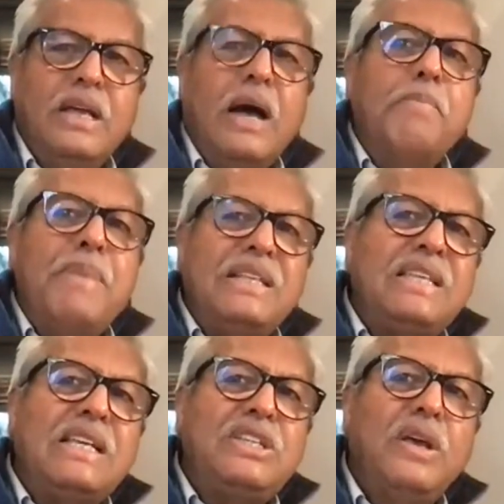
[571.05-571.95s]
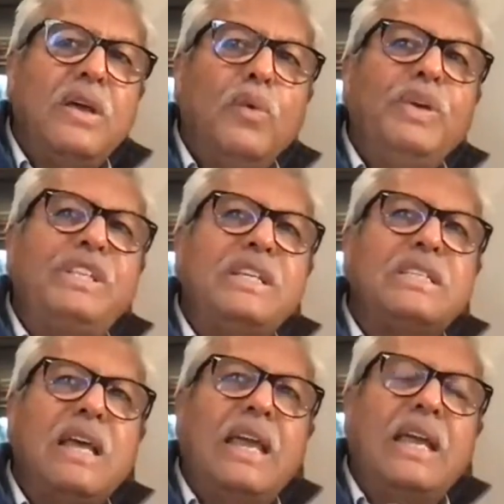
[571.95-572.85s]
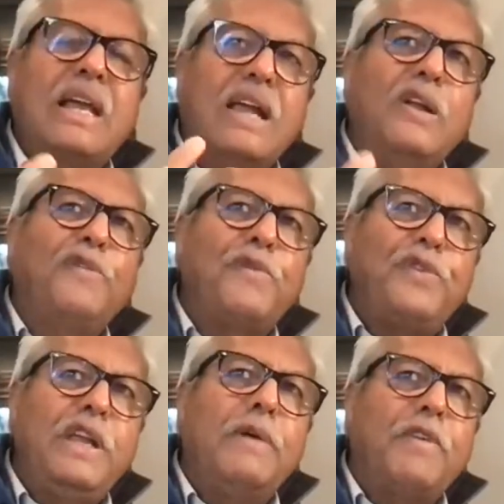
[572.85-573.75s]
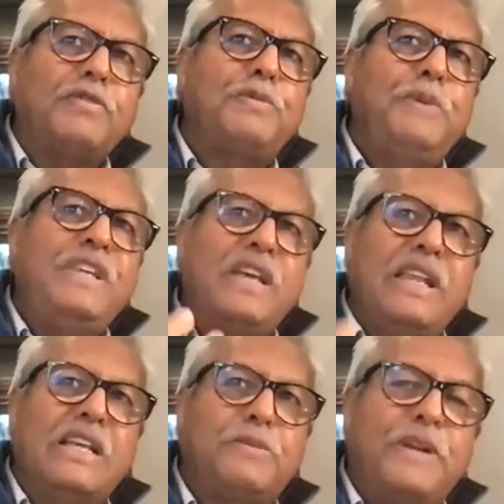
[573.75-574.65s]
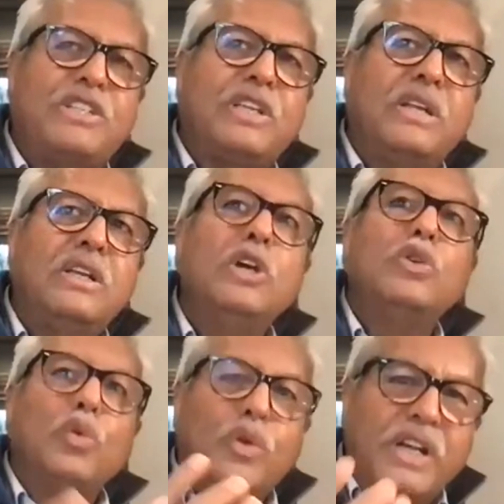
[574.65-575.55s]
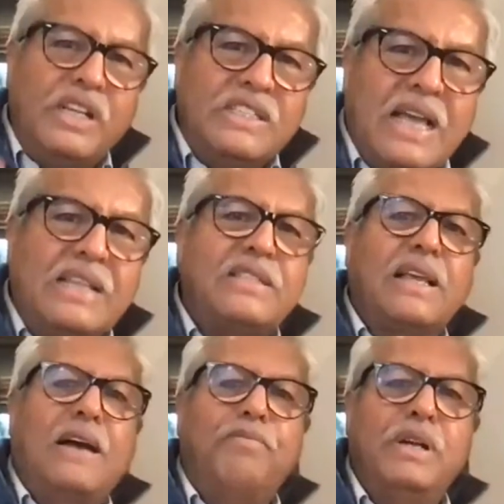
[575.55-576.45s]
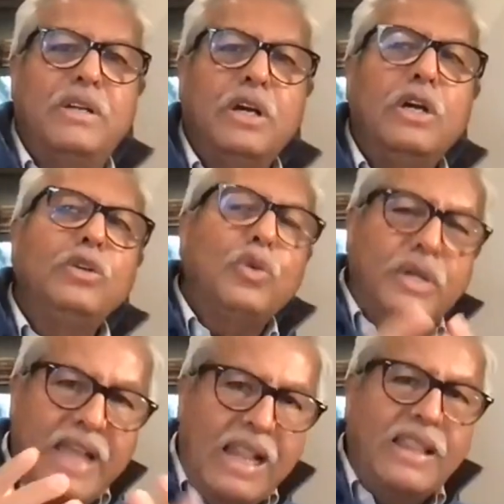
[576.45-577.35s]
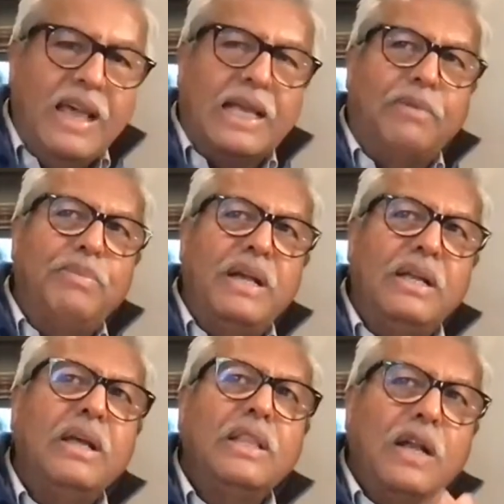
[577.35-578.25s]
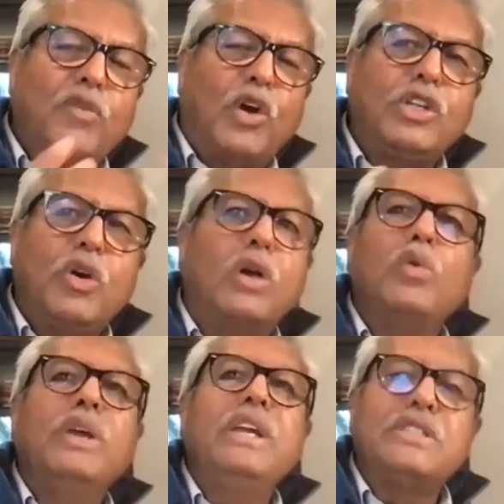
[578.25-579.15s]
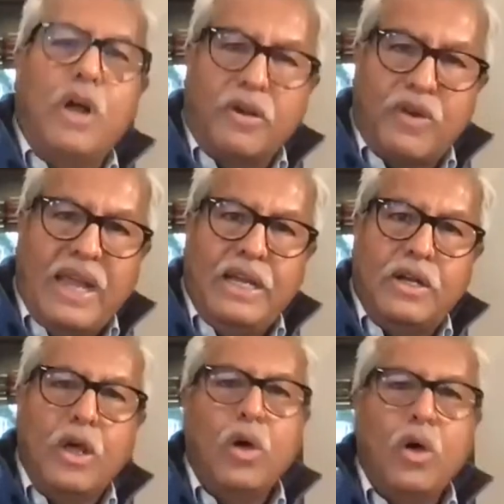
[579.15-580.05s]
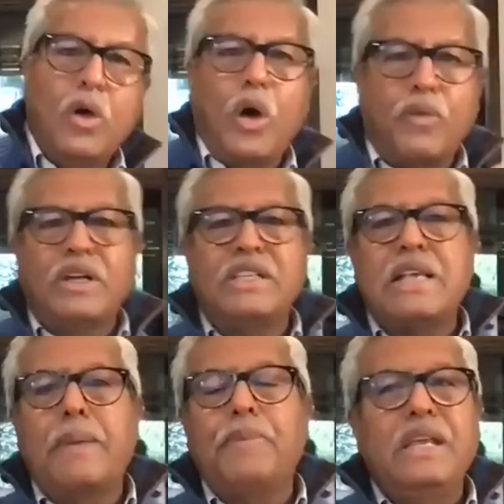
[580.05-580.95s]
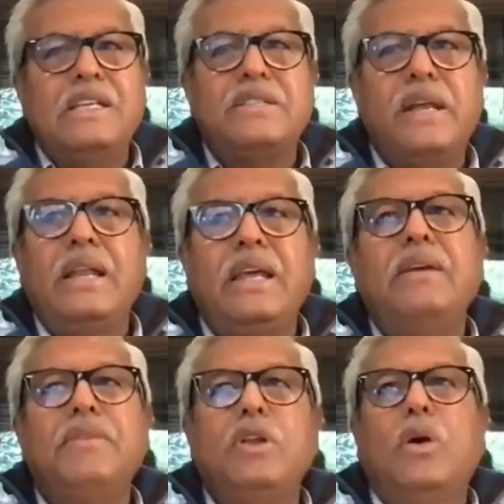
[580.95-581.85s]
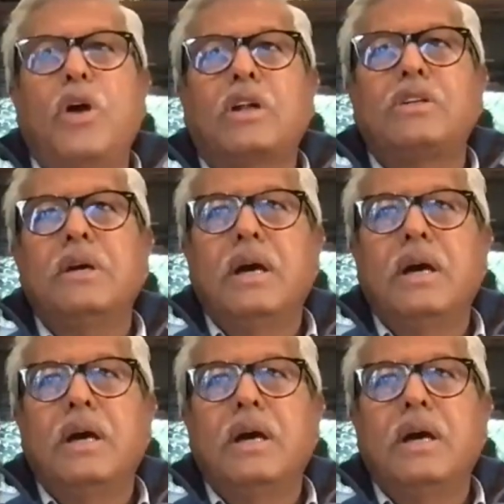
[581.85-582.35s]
A message which is a kind of a freedom of speech and expression to criticize the government, to tell the government that what you are doing is not right, or what is happening is really, not